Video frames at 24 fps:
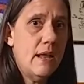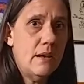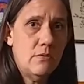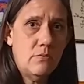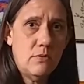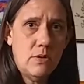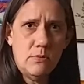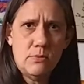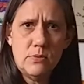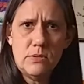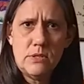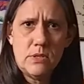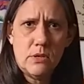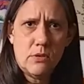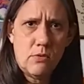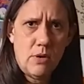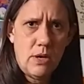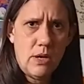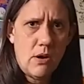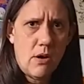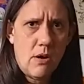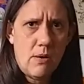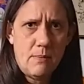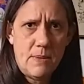and it was the
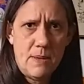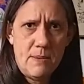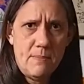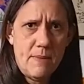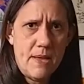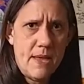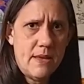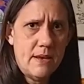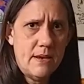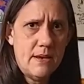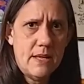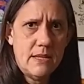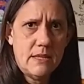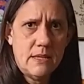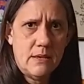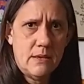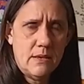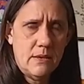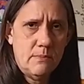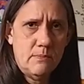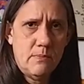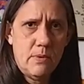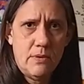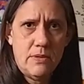Green Army Men
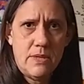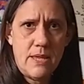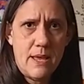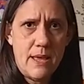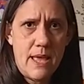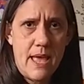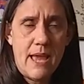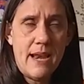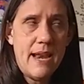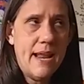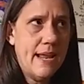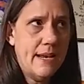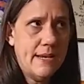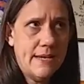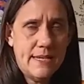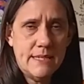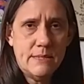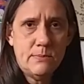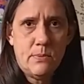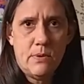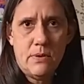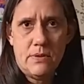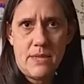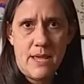at
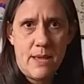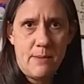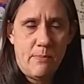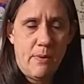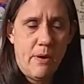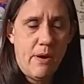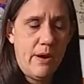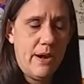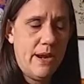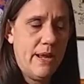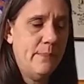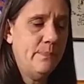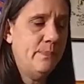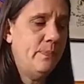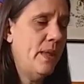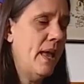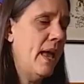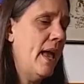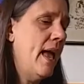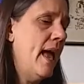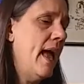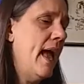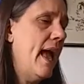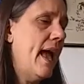Andy's birthday party.
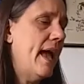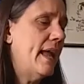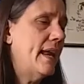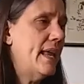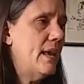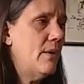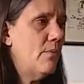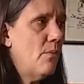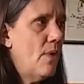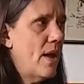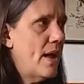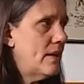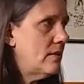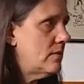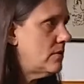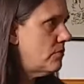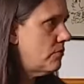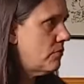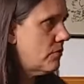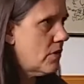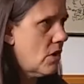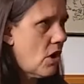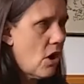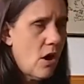And he
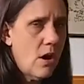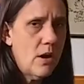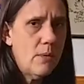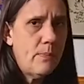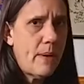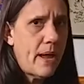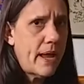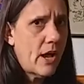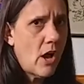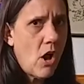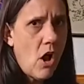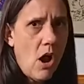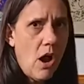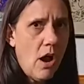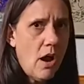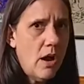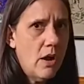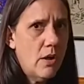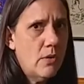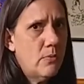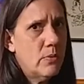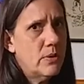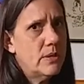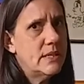went card by
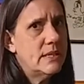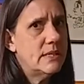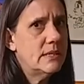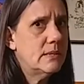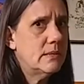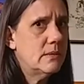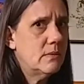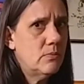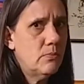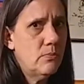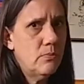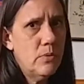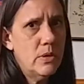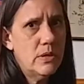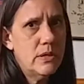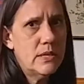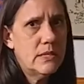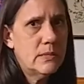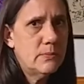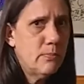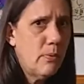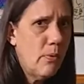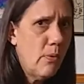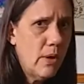card with
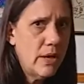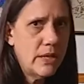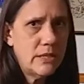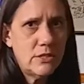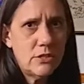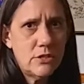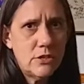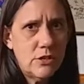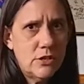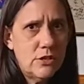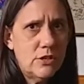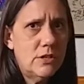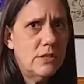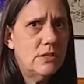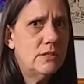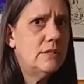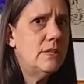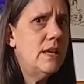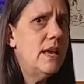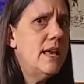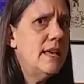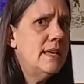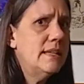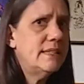his pointer
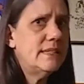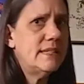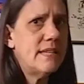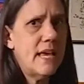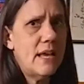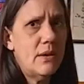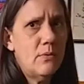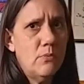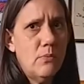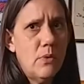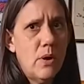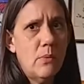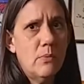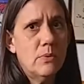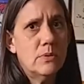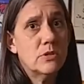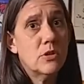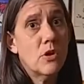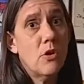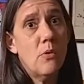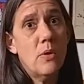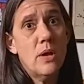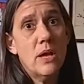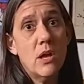and said
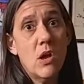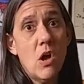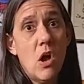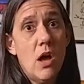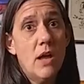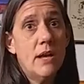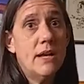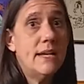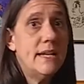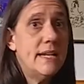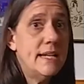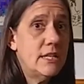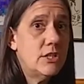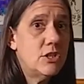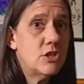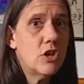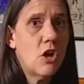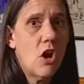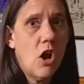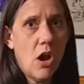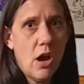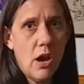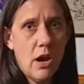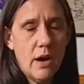what was going on in
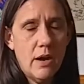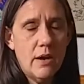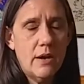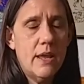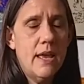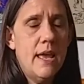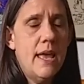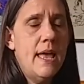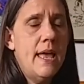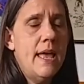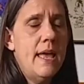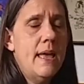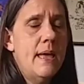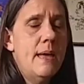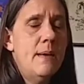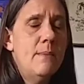each card.